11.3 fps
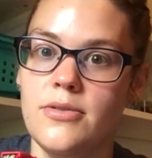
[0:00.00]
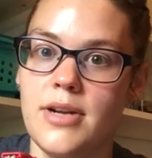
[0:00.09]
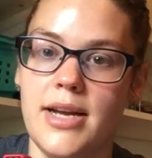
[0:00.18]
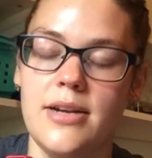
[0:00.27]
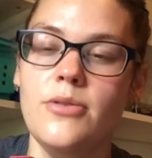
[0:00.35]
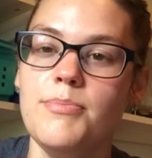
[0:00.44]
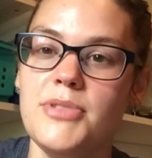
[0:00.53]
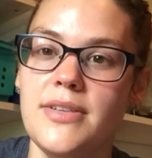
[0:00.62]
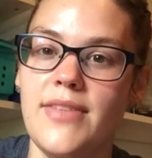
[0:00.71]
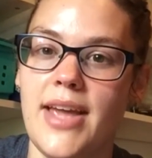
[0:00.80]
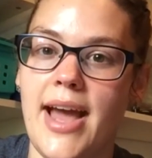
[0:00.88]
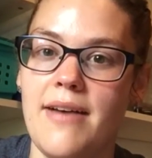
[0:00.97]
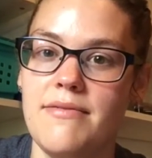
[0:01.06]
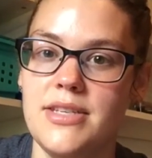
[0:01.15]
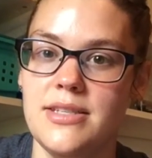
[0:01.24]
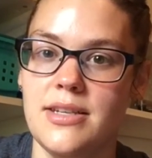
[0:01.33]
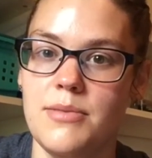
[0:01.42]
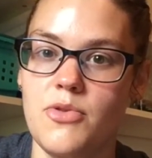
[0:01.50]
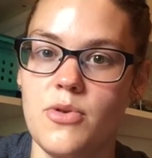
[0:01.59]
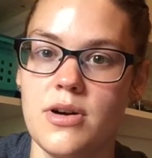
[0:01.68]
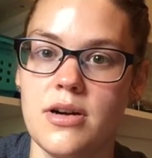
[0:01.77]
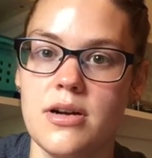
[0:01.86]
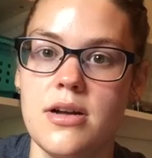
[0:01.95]
I don't believe they have these
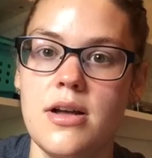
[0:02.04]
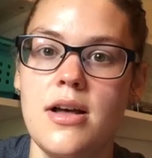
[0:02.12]
anymore.